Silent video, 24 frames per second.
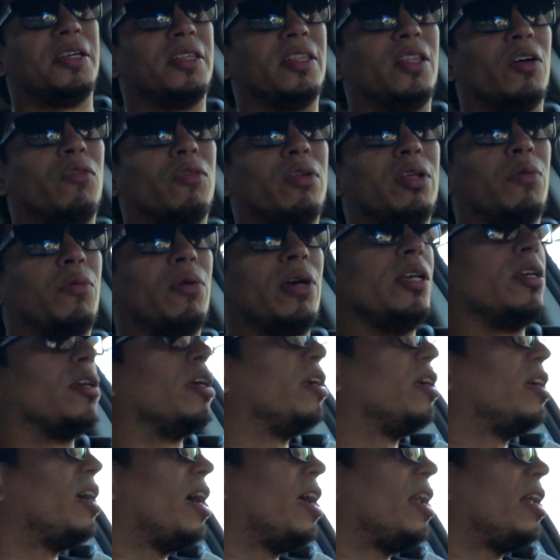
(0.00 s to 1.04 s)
The only way you
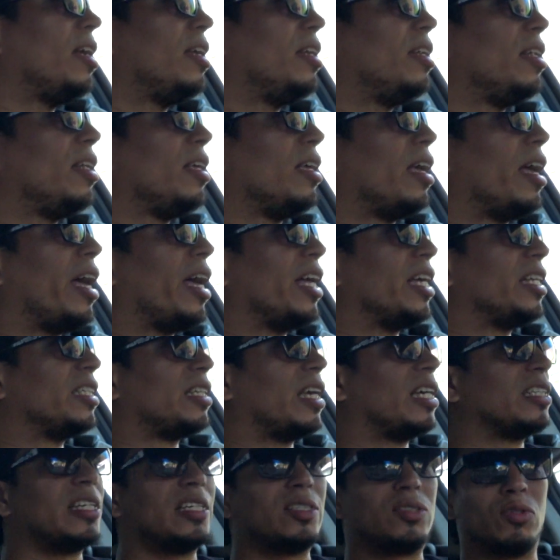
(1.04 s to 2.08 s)
can get it, as
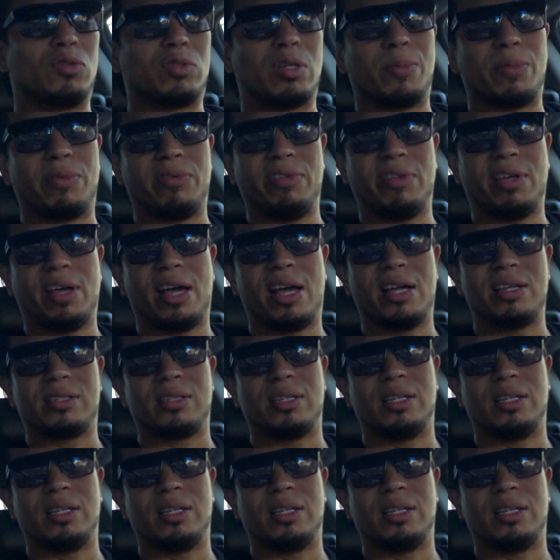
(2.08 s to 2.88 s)
I told some of you guys,